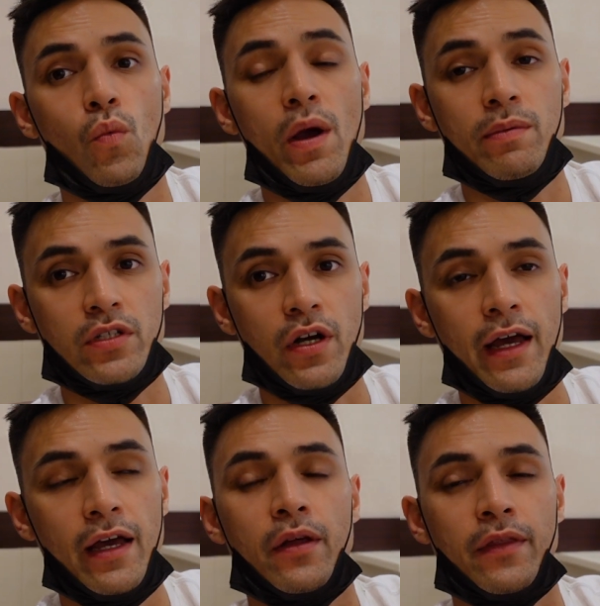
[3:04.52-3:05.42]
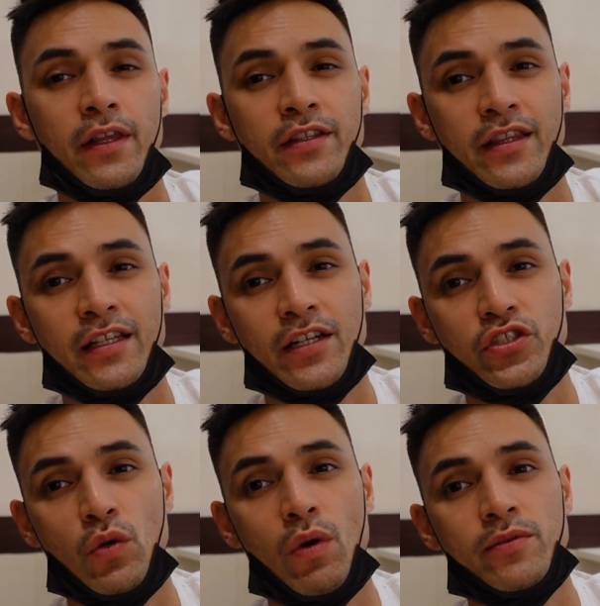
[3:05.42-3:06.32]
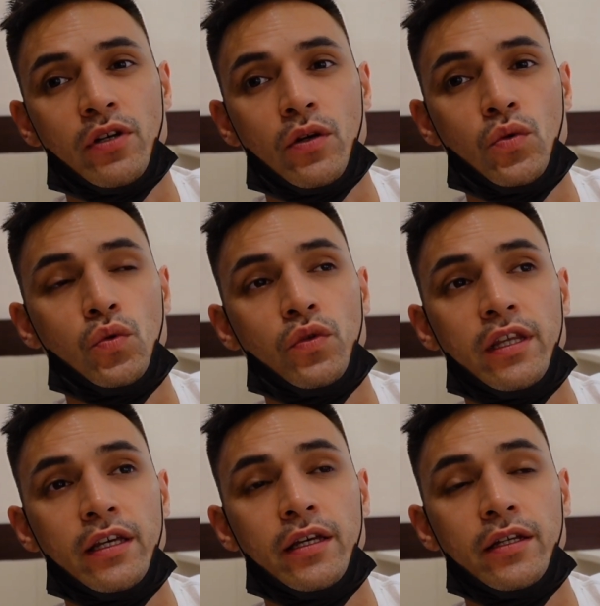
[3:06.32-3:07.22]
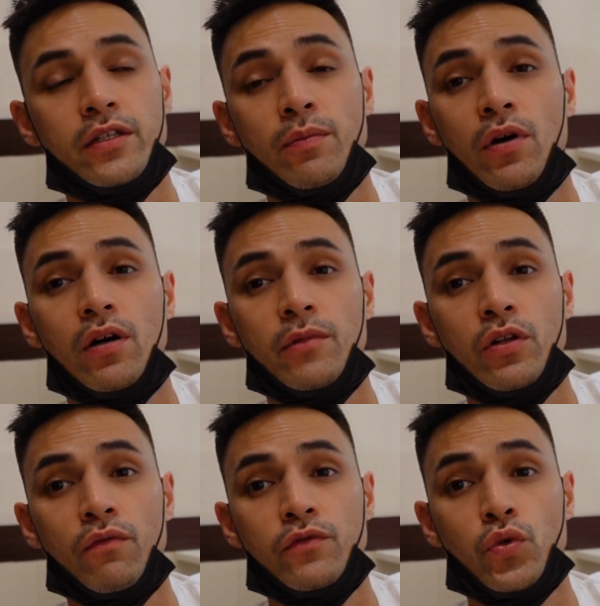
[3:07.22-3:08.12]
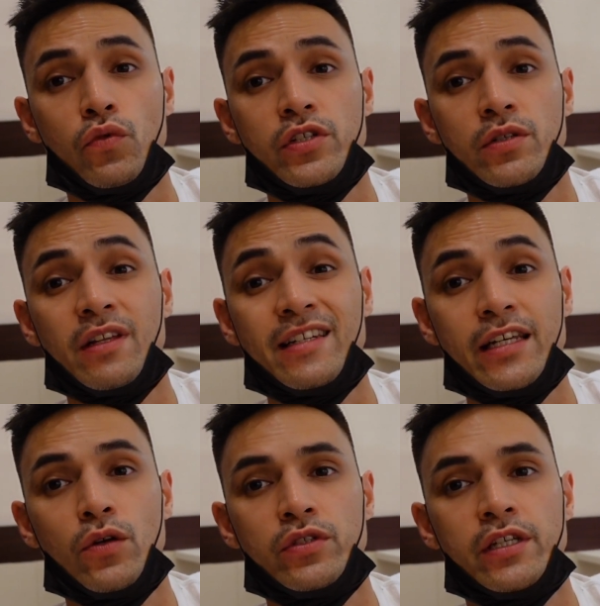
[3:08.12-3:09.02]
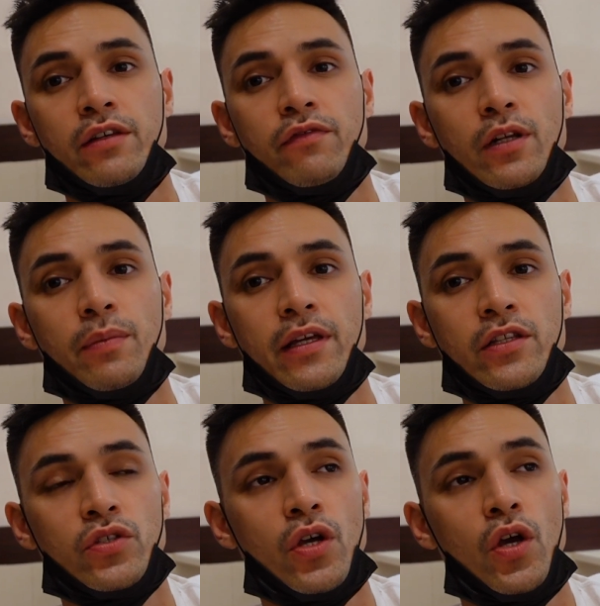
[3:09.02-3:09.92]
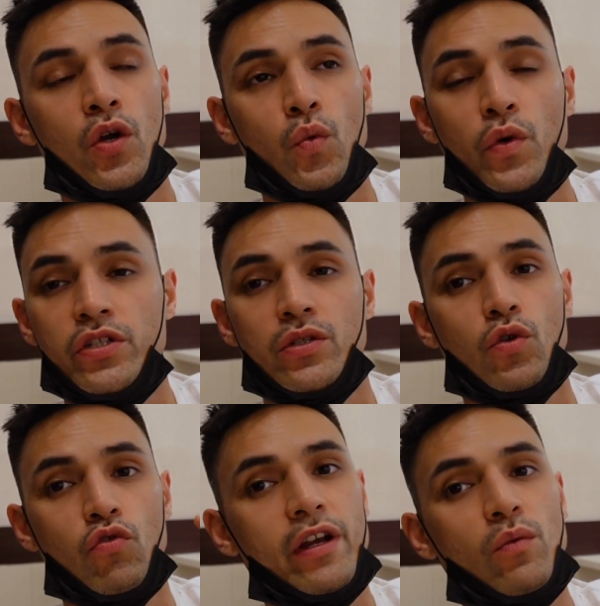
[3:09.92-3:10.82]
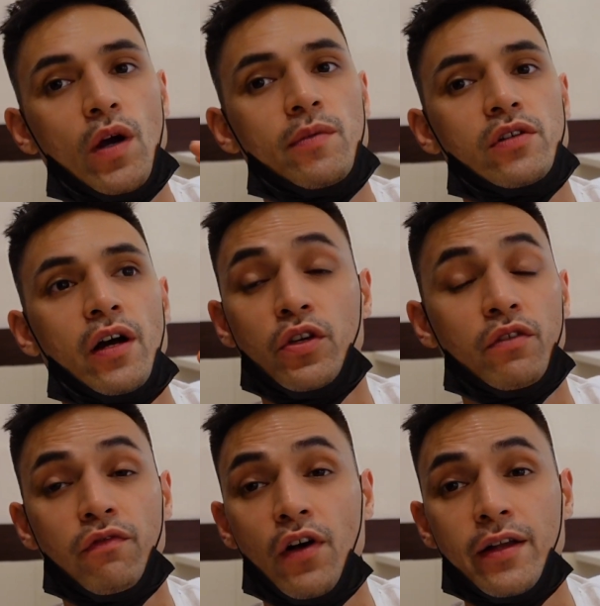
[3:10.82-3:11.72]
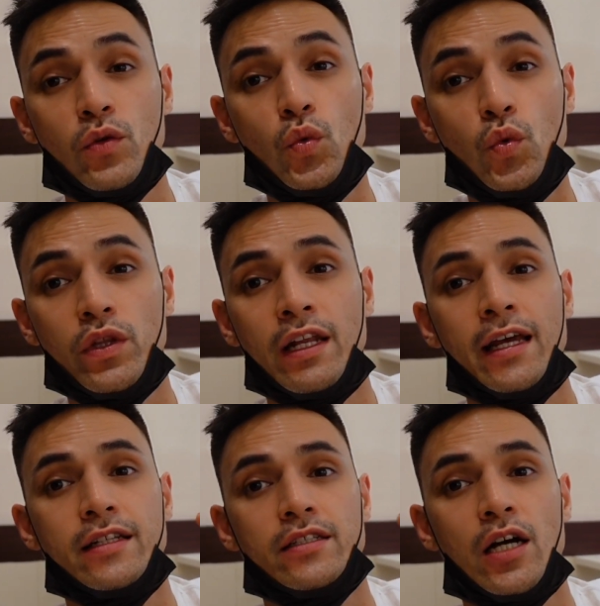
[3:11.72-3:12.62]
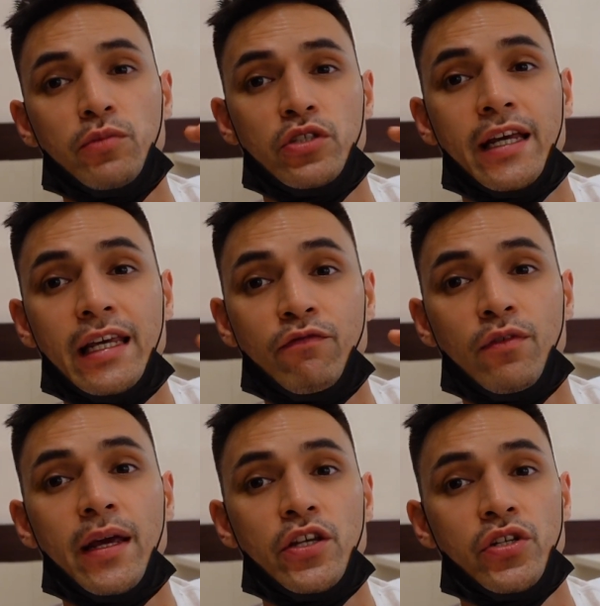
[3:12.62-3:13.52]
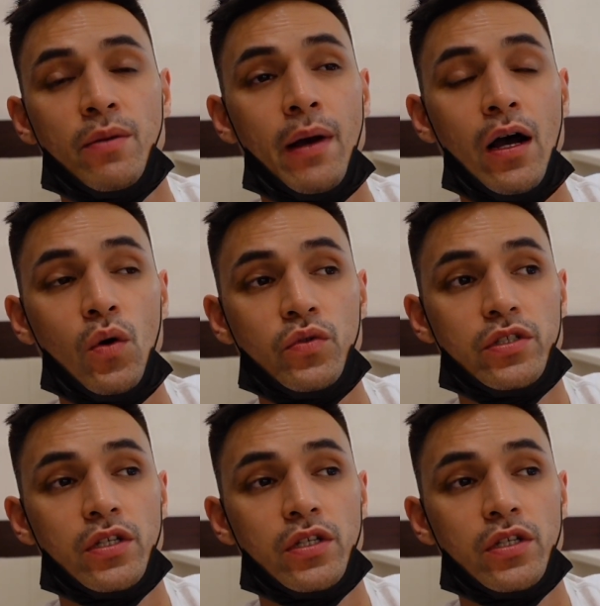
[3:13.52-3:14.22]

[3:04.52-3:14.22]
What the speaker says: website. There's actually a website called the Department of Tourism, the DOT Philippines, which is a great website. You can find all the latest up-to-date information about